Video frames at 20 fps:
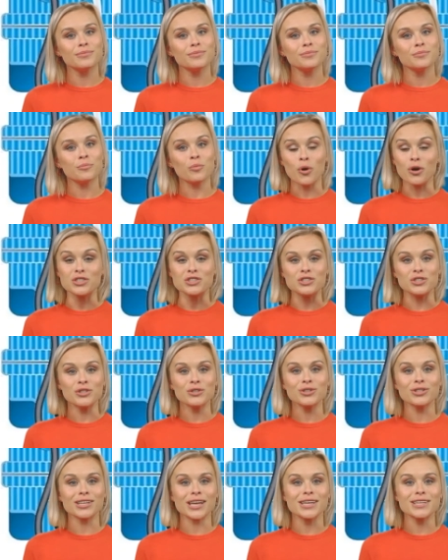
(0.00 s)

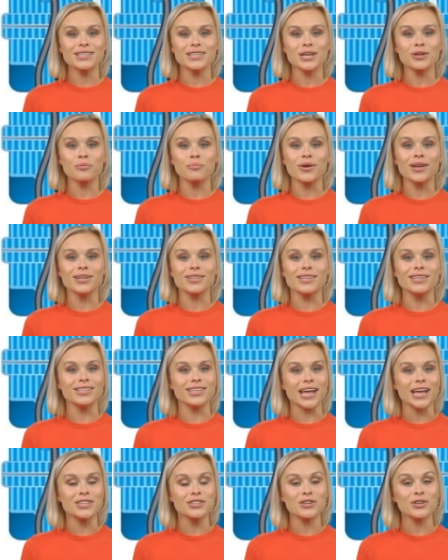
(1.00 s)
Moisture-sensing leak
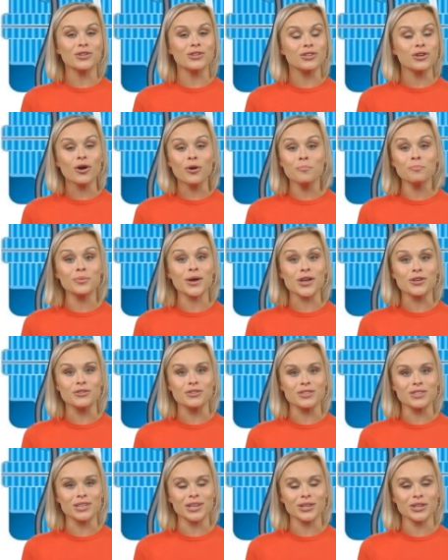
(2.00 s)
detectors are
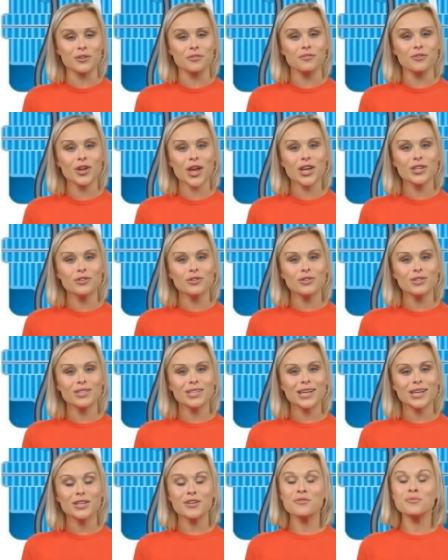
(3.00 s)
better suited for
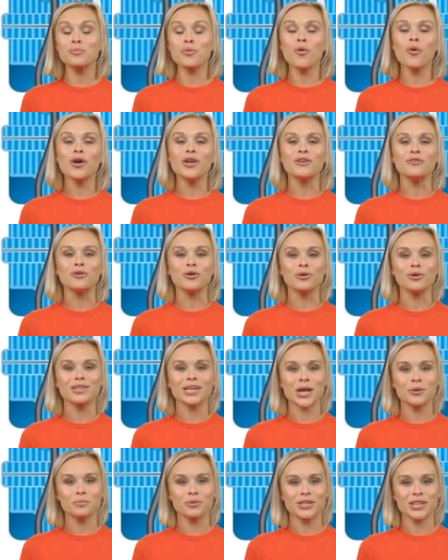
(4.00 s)
under-sink of point-of-use
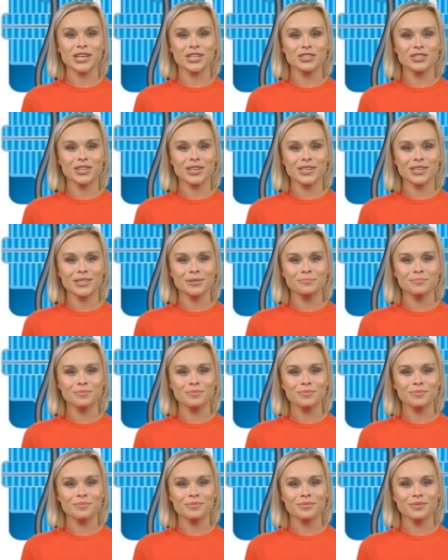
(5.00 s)
applications.
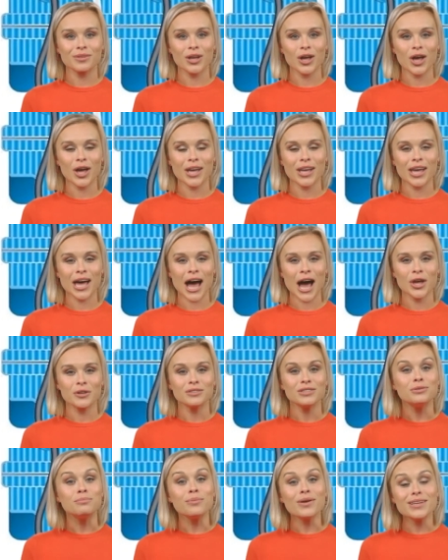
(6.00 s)

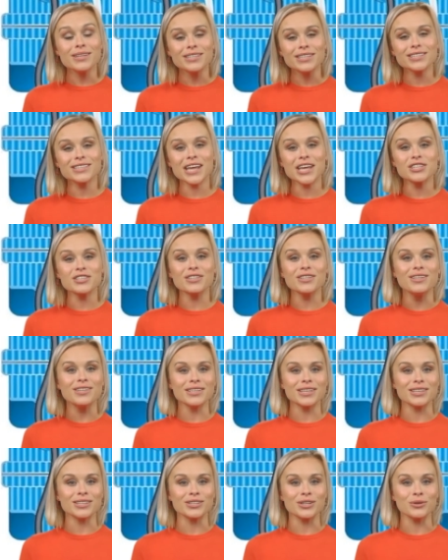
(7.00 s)
Whole-house leak detection
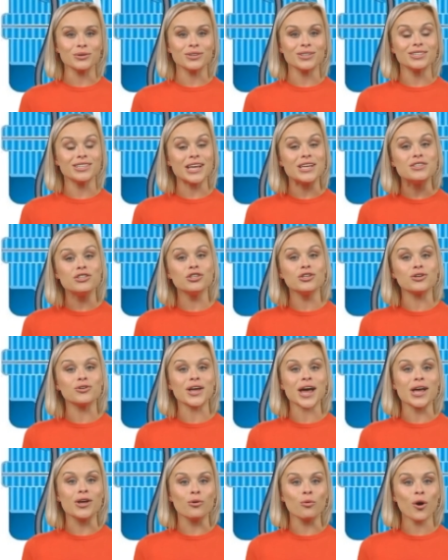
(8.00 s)
systems tend to
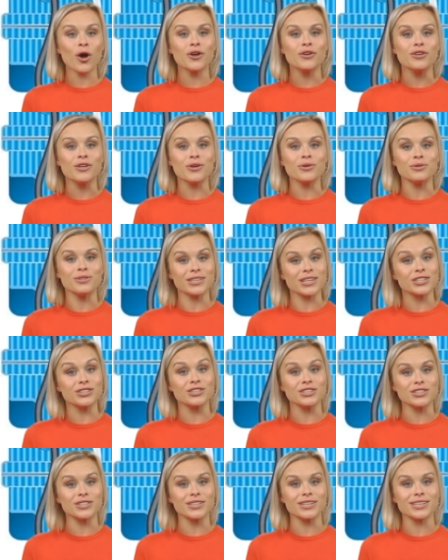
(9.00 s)
track water
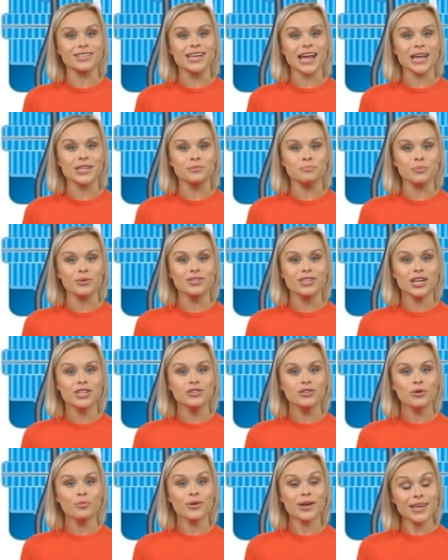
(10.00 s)
usage to detect
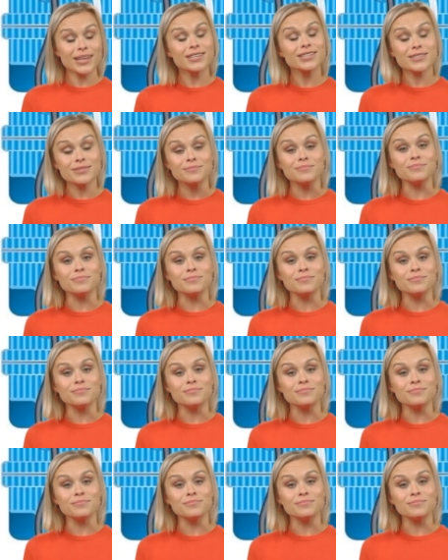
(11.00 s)
potential leaks.